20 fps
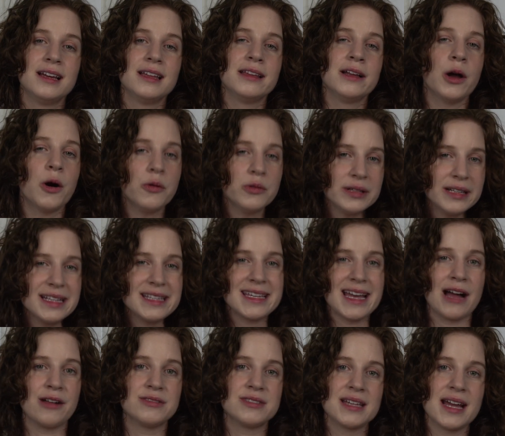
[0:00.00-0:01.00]
The only
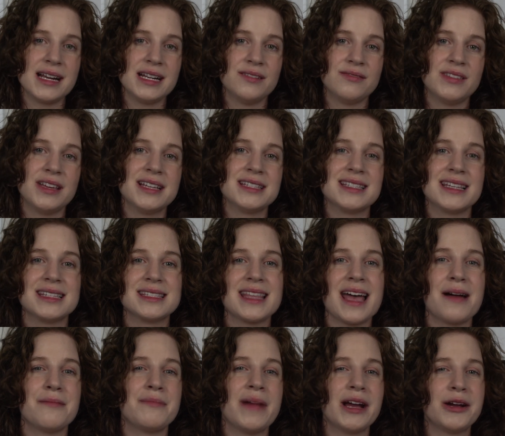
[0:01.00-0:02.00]
downside of this is
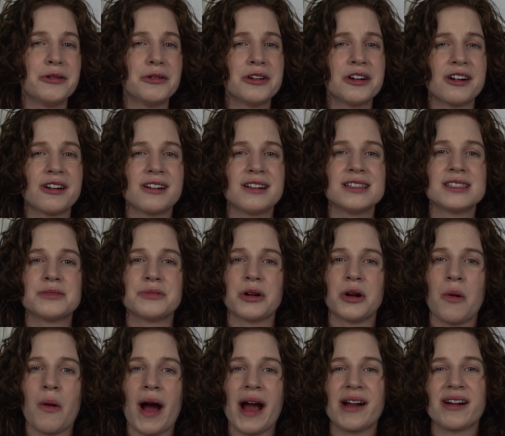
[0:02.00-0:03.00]
that microcurrents
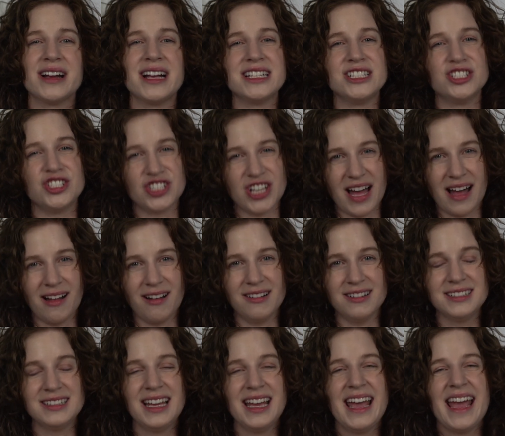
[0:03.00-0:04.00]
require a gel.